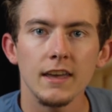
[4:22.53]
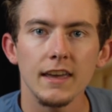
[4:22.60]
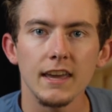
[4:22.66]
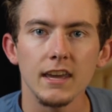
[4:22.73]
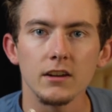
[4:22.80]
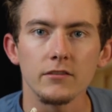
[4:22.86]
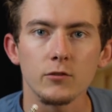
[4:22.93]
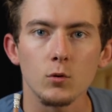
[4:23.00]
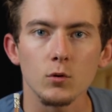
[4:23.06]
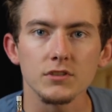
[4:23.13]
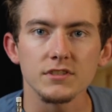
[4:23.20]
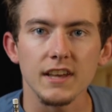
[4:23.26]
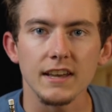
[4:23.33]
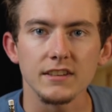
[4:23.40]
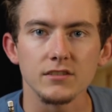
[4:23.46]
and of
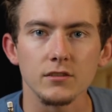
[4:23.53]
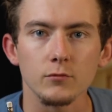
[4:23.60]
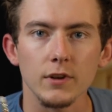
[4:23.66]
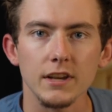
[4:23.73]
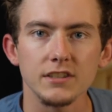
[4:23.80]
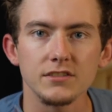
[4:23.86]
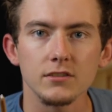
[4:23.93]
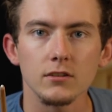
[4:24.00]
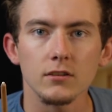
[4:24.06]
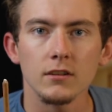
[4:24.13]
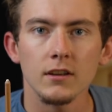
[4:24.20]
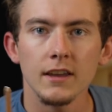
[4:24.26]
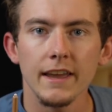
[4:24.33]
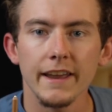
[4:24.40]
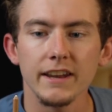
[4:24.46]
course it has an
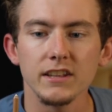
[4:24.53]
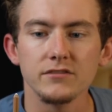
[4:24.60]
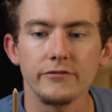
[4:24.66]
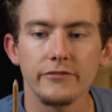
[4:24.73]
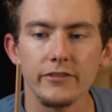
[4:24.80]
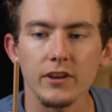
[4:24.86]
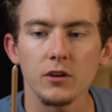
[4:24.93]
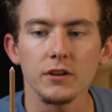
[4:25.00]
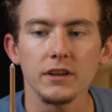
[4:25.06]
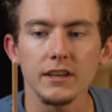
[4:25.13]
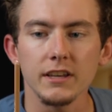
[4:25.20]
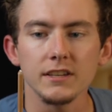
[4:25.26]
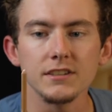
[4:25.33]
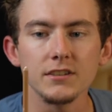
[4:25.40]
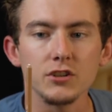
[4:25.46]
eraser, and it's very
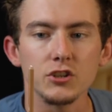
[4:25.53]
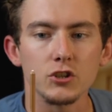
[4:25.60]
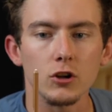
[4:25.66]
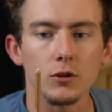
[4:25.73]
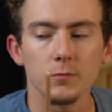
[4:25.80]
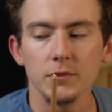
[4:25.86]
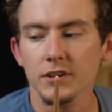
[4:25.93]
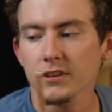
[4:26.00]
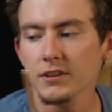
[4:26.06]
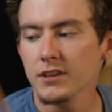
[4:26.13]
easy to sharpen.